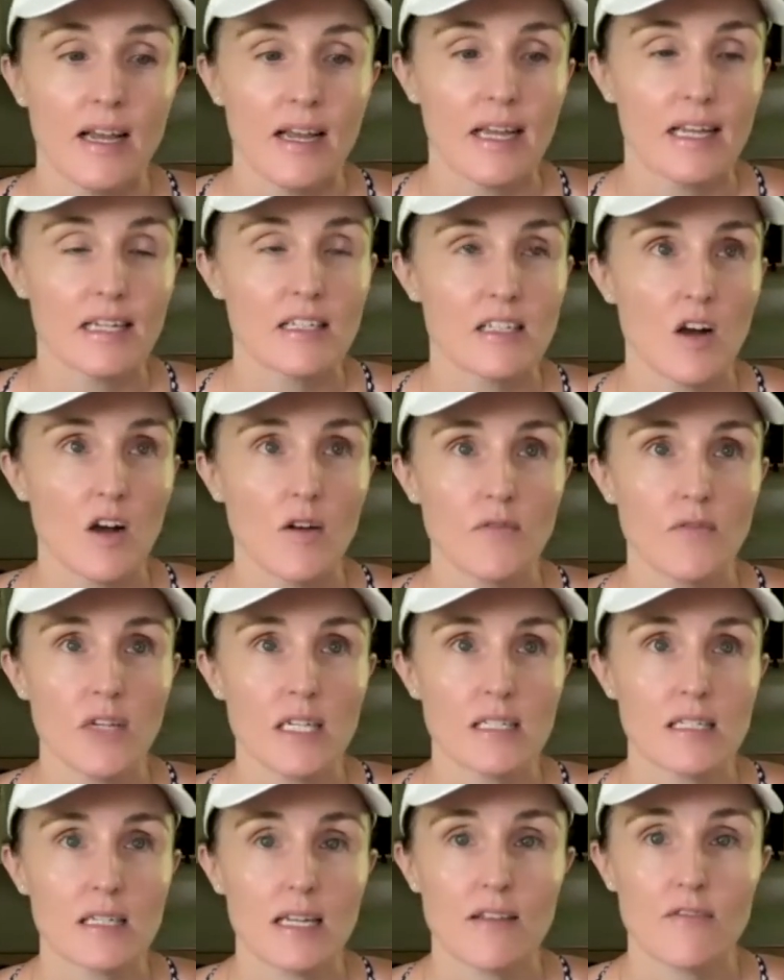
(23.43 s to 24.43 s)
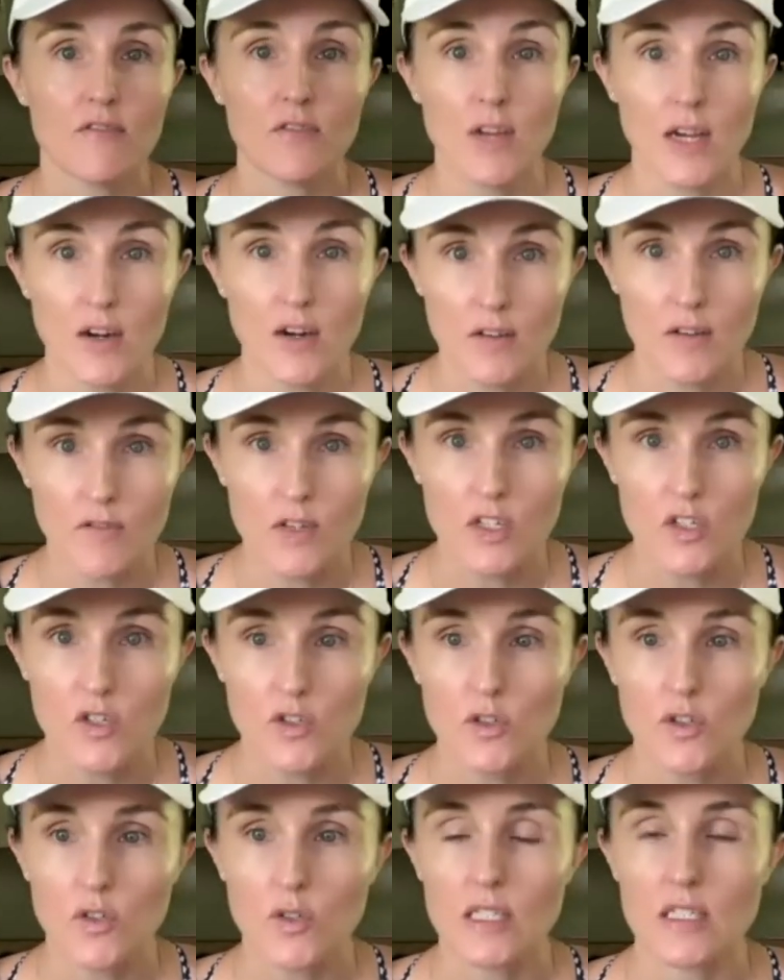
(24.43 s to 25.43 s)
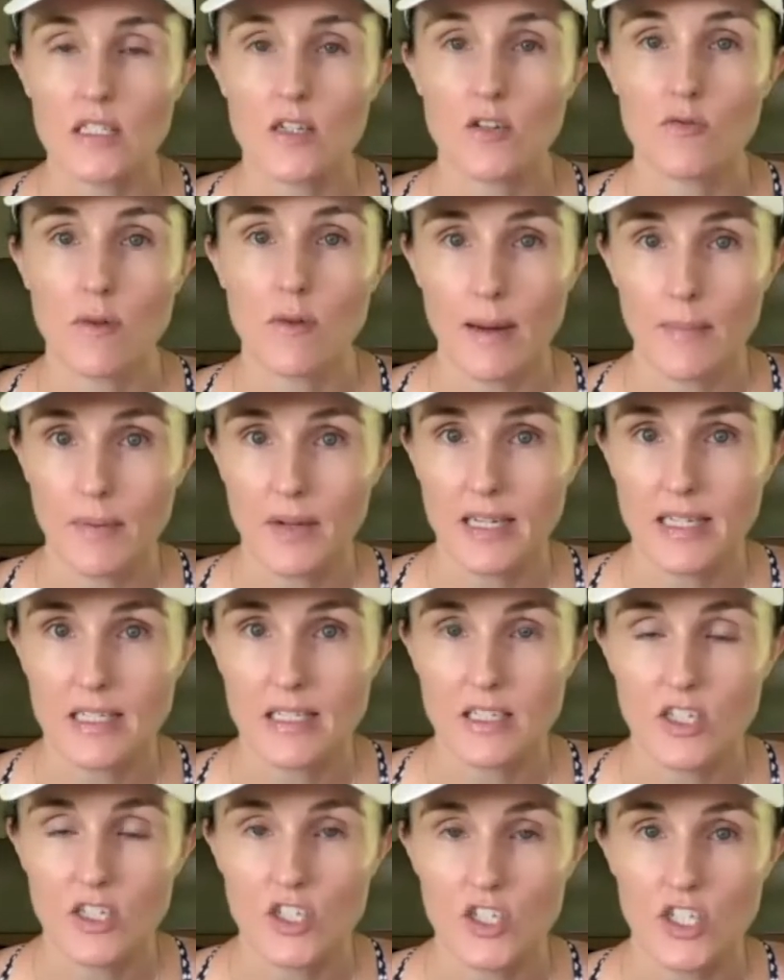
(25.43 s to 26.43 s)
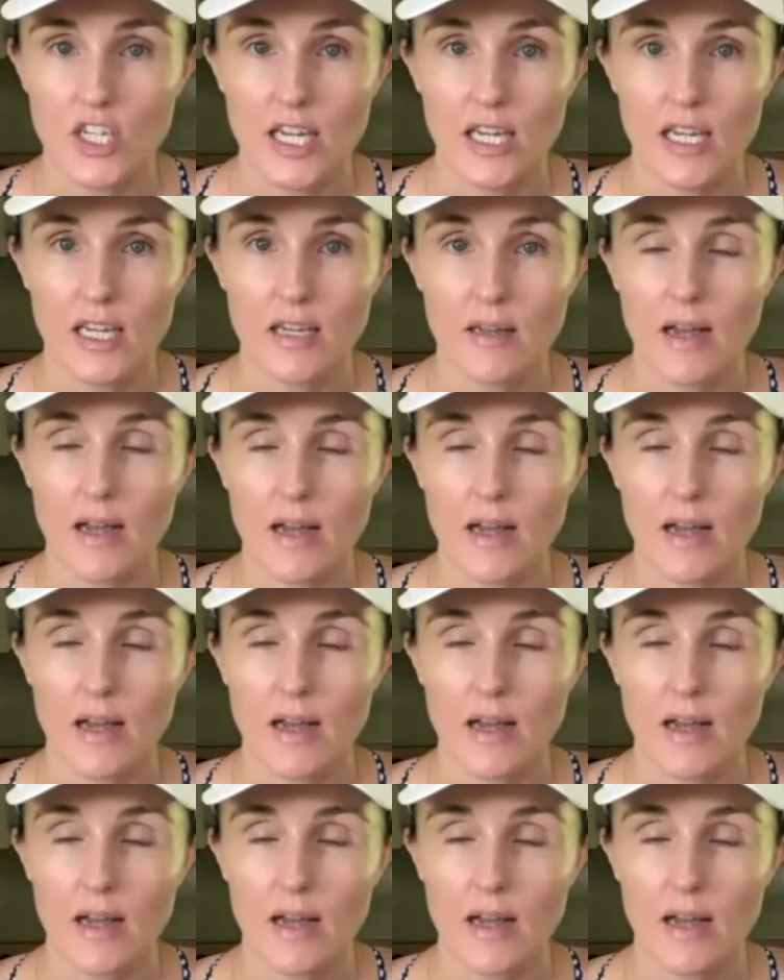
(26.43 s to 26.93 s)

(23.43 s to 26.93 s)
It's obviously very visual. It's a great place to share,